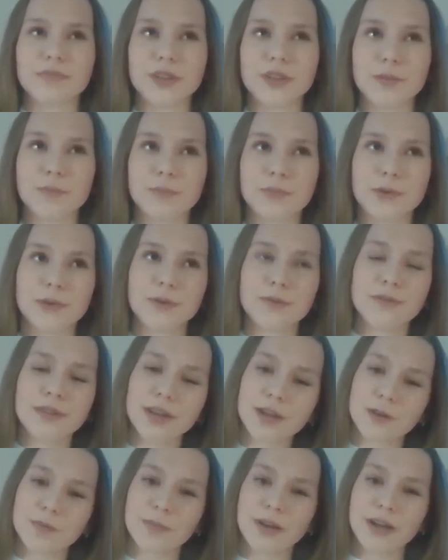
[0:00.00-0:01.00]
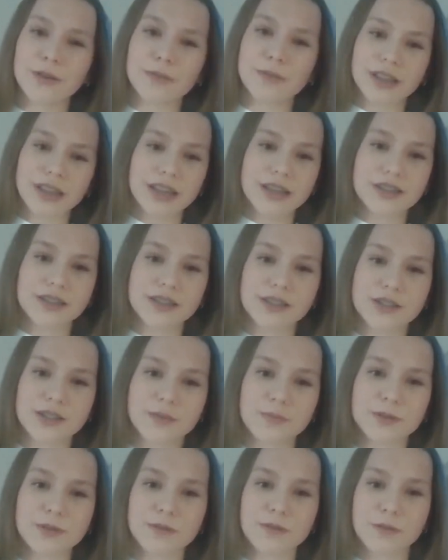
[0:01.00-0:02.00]
improving my
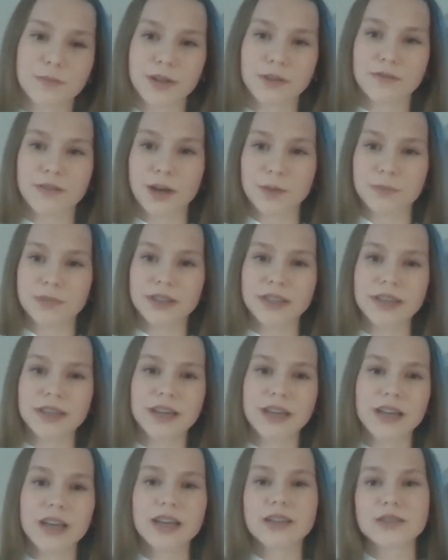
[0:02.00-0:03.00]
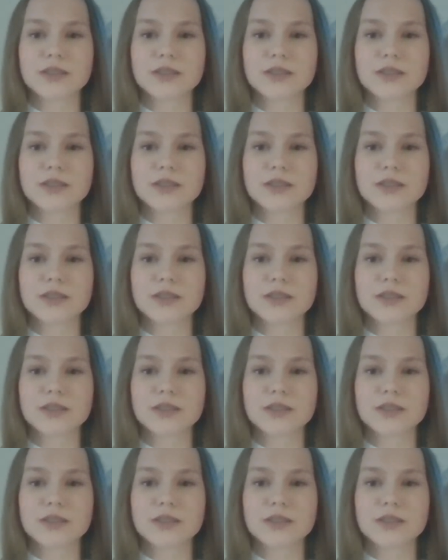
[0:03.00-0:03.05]
relationships with my family.